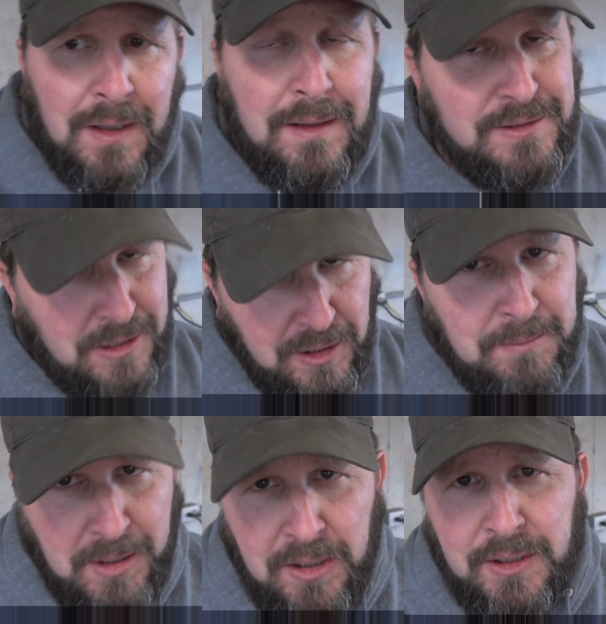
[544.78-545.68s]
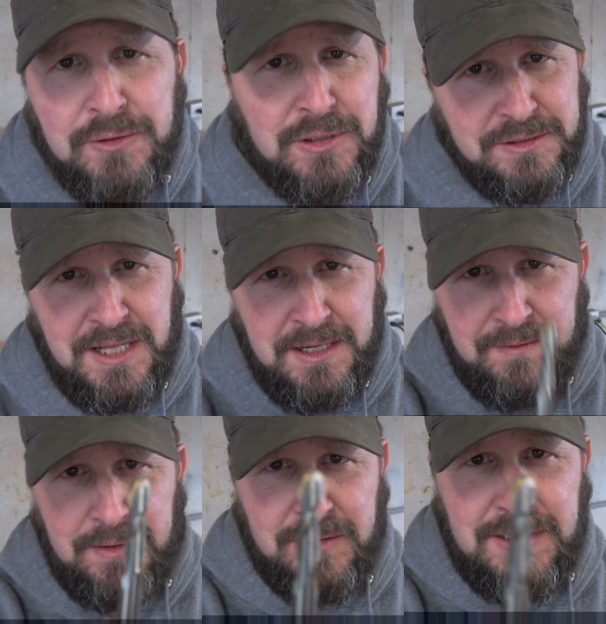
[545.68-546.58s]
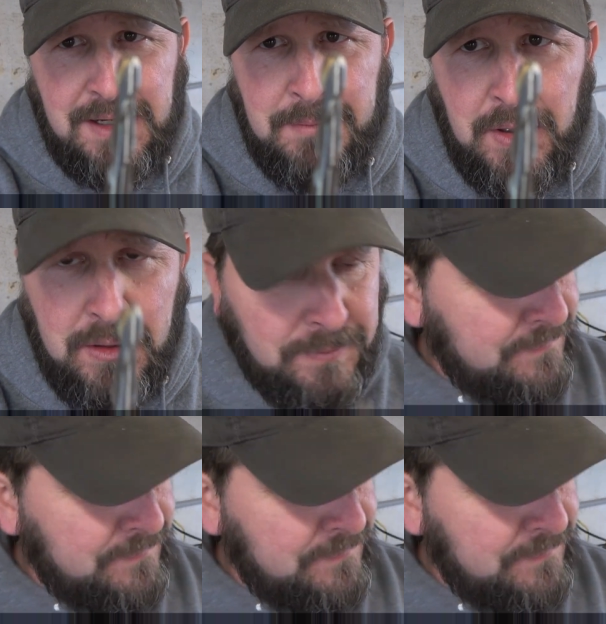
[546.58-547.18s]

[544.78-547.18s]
It's called a ball nose because the end of it looks like a ball.